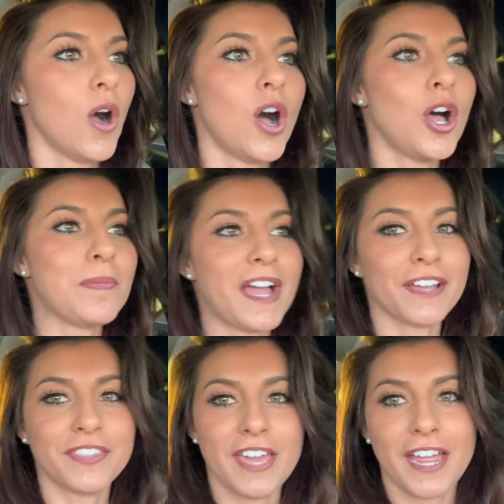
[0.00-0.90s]
all
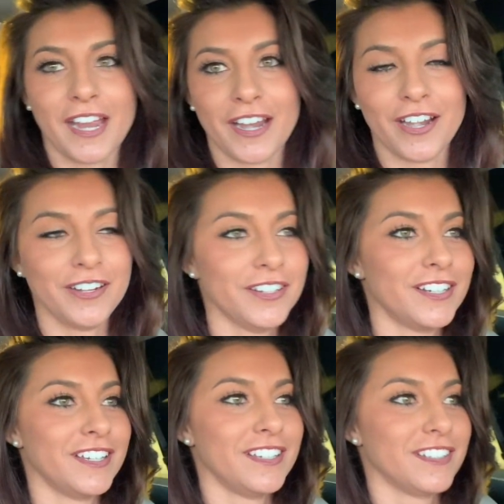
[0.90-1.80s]
back there.
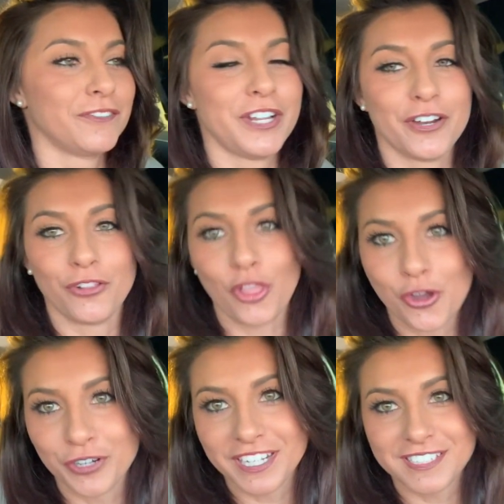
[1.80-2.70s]
We are
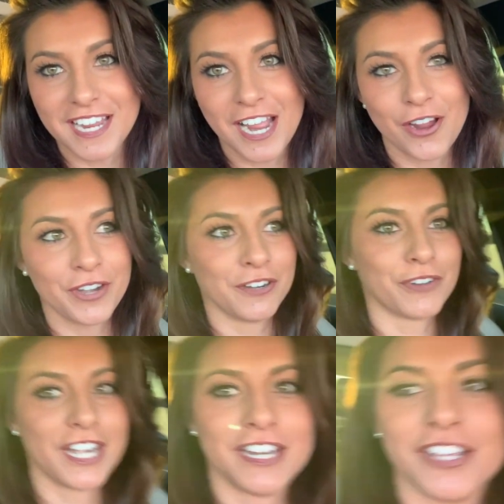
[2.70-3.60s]
loaded down and ready